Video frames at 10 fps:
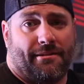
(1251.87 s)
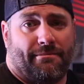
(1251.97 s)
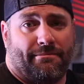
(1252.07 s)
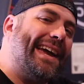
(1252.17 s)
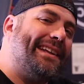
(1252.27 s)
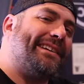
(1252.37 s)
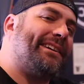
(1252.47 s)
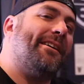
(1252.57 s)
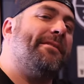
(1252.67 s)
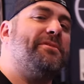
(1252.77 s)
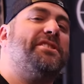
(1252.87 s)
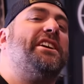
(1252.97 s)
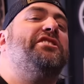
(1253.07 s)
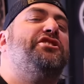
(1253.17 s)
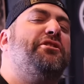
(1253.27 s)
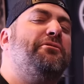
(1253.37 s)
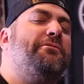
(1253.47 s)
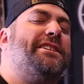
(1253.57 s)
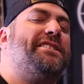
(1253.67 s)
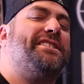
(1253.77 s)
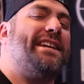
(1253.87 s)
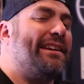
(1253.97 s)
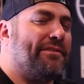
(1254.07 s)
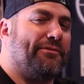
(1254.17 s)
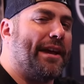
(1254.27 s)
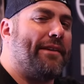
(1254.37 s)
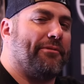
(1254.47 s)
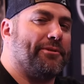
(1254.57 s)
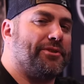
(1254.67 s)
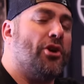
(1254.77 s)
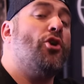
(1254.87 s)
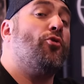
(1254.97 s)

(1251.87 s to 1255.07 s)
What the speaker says: And it comes in two distinct flavors,